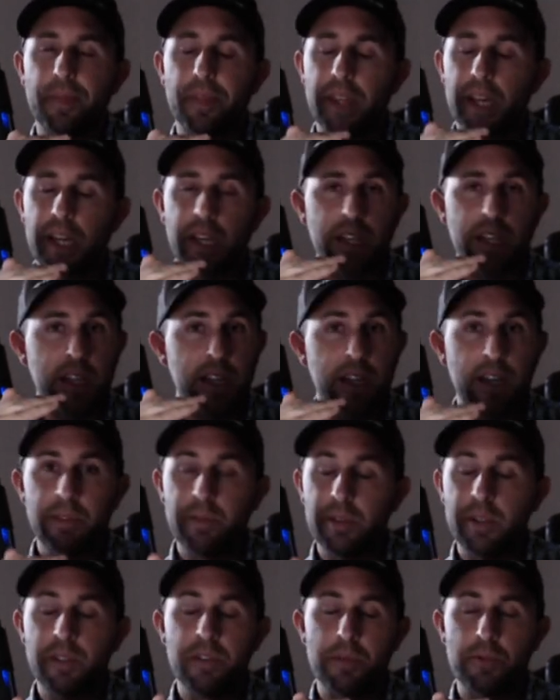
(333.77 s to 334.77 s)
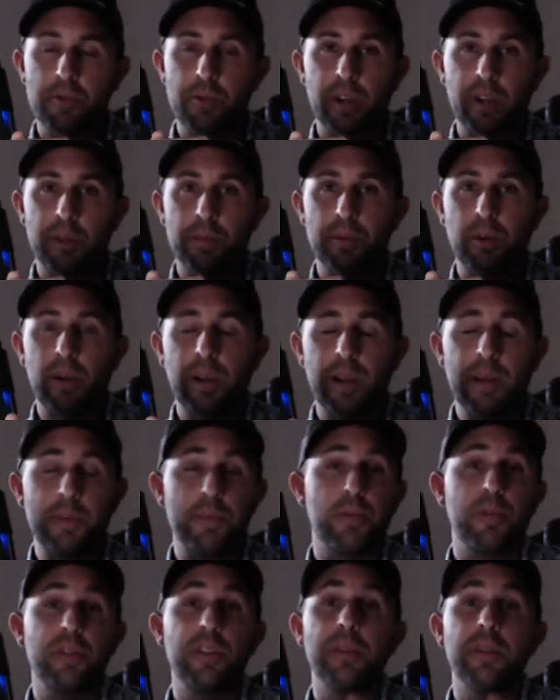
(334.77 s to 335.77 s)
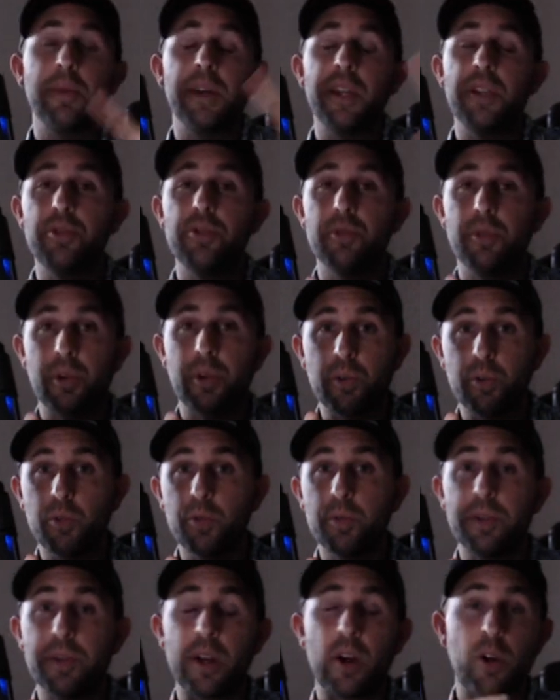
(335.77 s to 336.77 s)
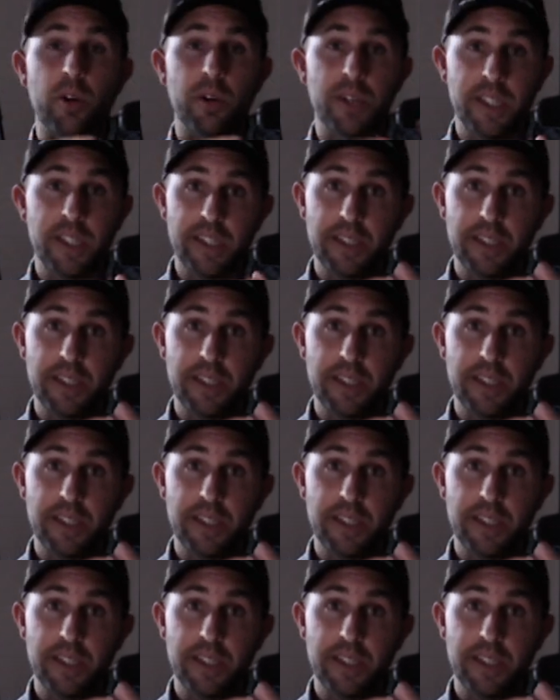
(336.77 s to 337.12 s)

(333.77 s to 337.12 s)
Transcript: that ever ends up joining our program and put them into a group that already